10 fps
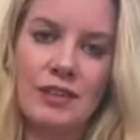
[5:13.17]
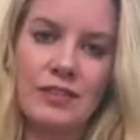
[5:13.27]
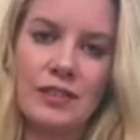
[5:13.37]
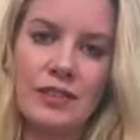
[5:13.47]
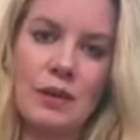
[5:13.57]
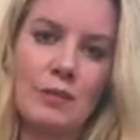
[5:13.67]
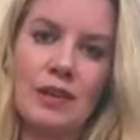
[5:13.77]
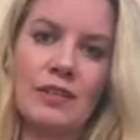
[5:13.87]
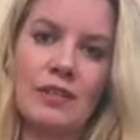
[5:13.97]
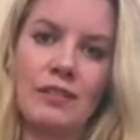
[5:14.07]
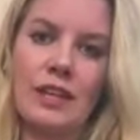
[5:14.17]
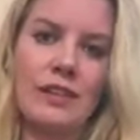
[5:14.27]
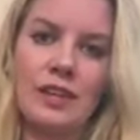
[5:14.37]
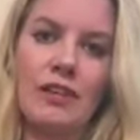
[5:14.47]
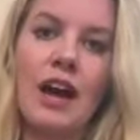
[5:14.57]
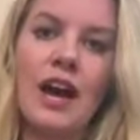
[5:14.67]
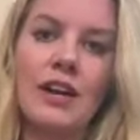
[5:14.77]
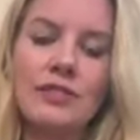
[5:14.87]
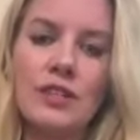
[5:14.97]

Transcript: benefits, maybe even to lengthen your life.